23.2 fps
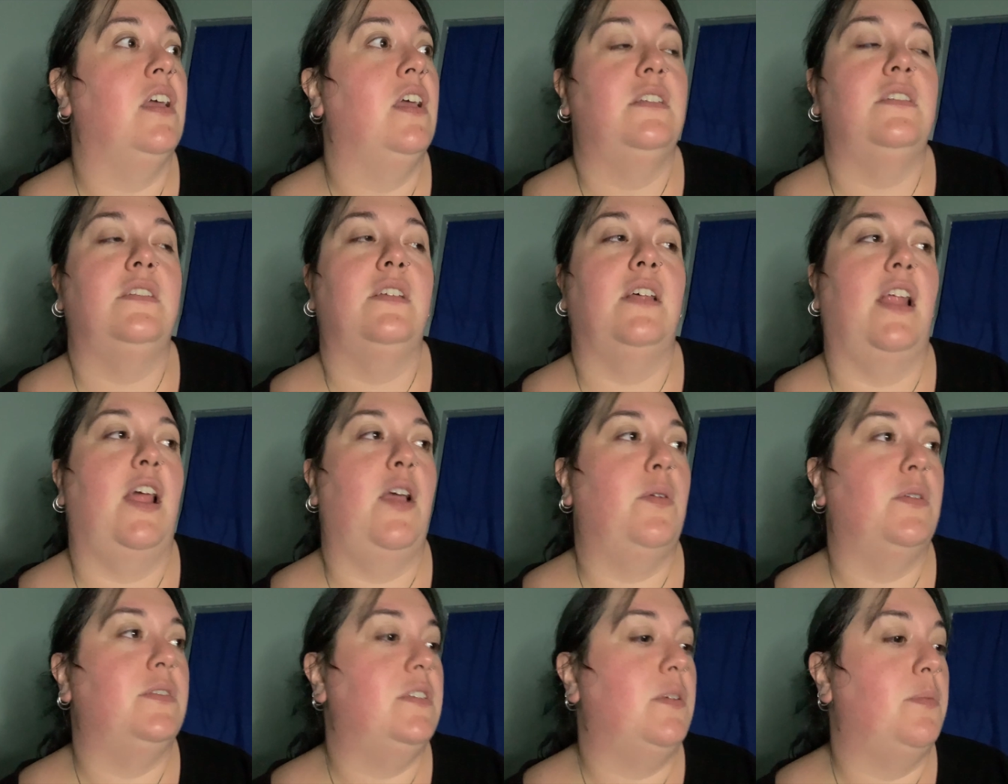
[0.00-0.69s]

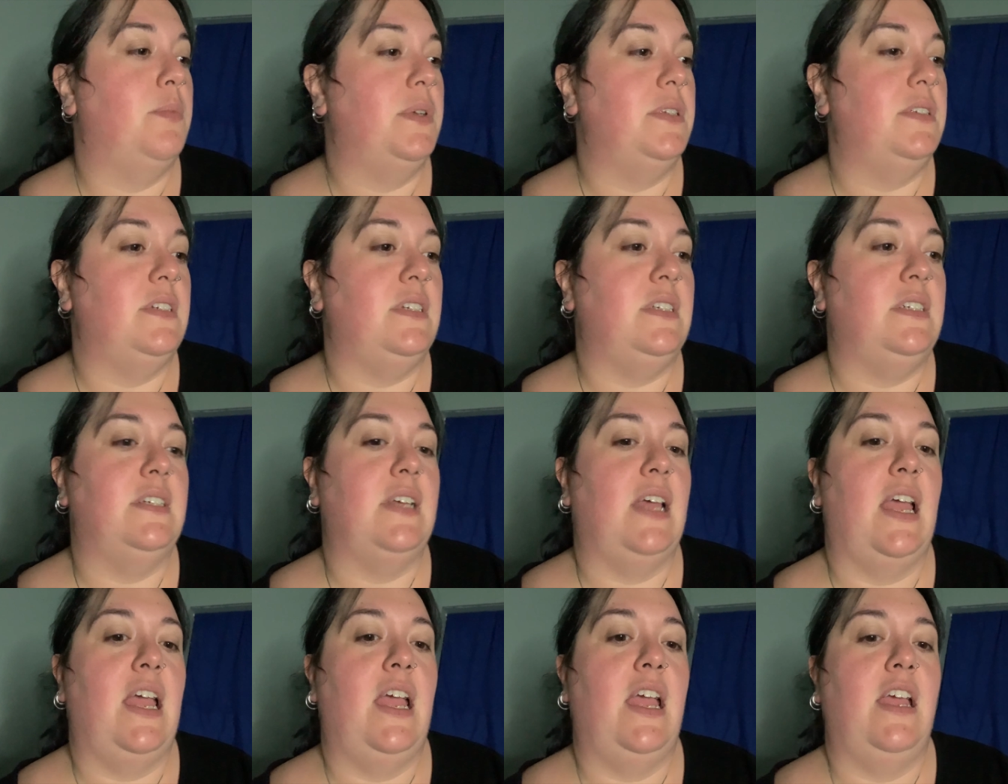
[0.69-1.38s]
Today was a busy
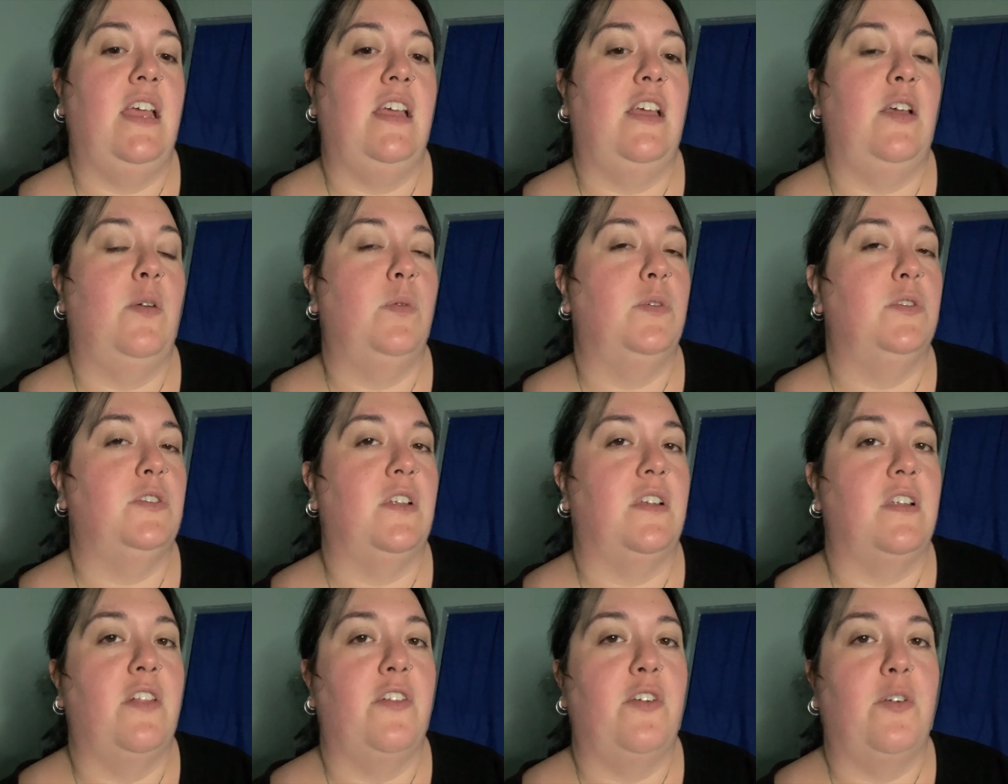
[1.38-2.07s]
day. It was
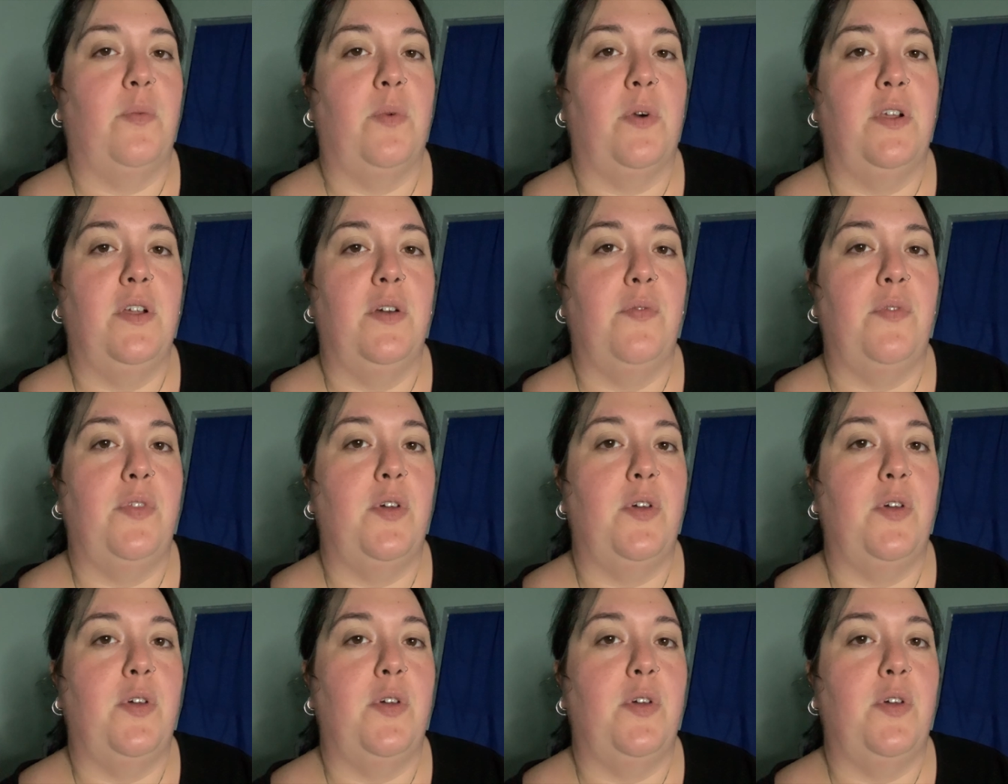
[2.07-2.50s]
another one of